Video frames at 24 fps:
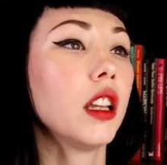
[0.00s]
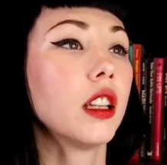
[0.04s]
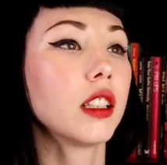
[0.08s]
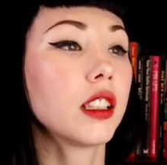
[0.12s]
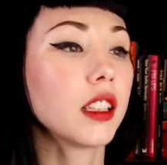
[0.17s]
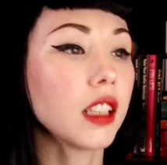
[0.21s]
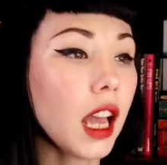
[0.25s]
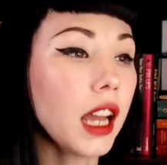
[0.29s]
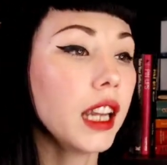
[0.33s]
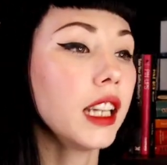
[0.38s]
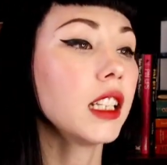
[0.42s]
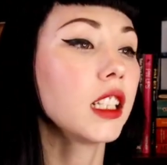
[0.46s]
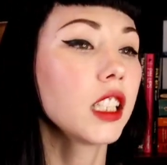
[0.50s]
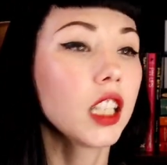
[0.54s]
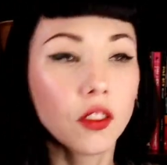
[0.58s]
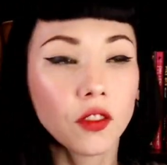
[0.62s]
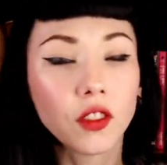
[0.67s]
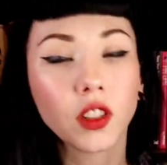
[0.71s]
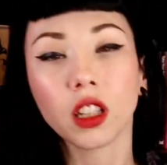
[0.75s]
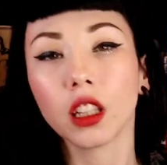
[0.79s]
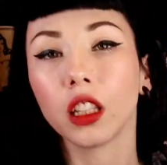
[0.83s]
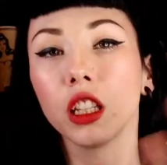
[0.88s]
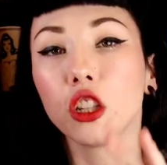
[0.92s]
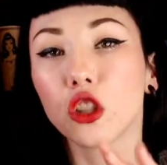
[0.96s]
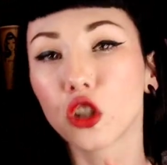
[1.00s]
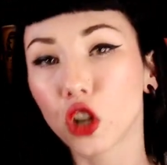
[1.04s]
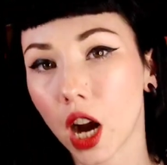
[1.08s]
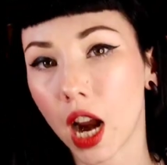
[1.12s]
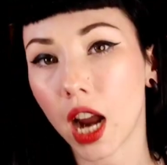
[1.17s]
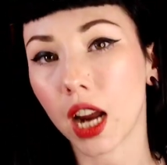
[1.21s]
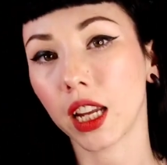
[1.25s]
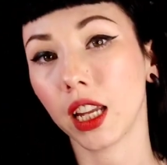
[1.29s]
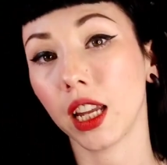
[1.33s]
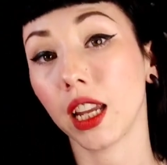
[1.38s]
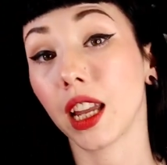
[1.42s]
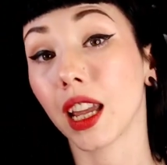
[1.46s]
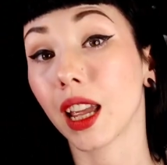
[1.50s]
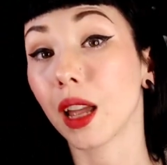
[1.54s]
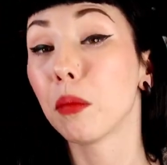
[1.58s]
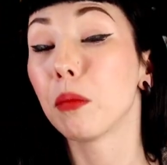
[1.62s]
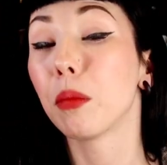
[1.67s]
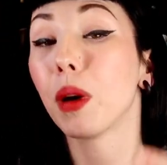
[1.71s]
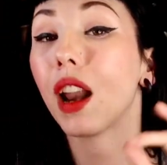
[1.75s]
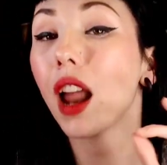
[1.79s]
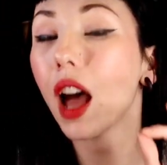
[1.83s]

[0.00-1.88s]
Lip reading: scientifically tracking it.